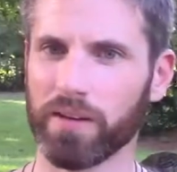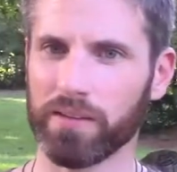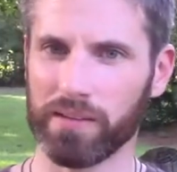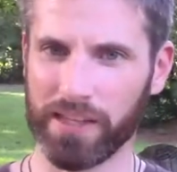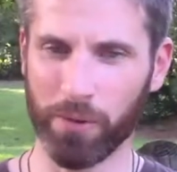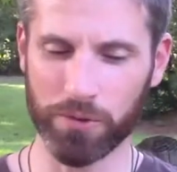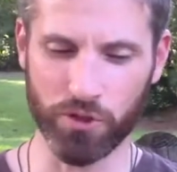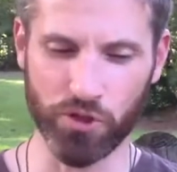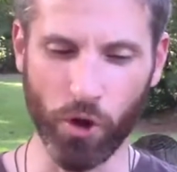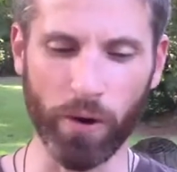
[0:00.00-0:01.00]
Leo is
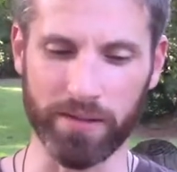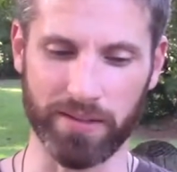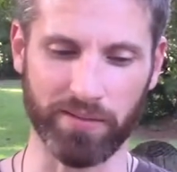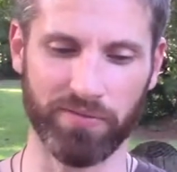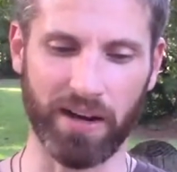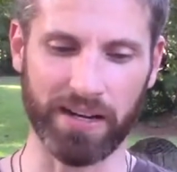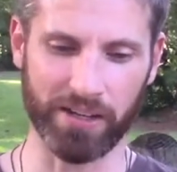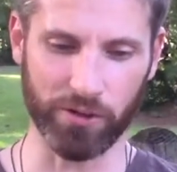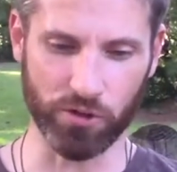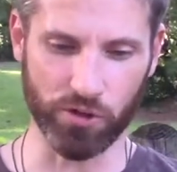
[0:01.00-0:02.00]
joy. It's like finding
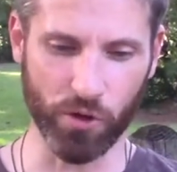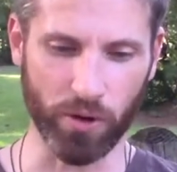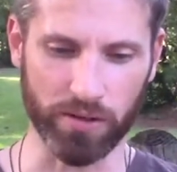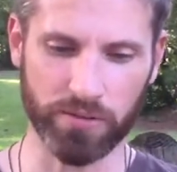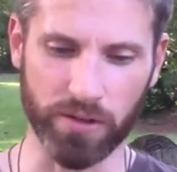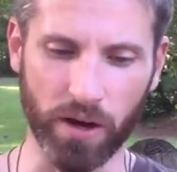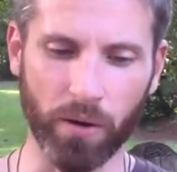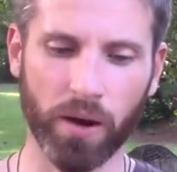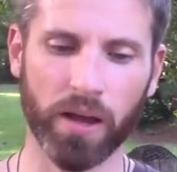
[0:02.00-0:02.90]
your joy. So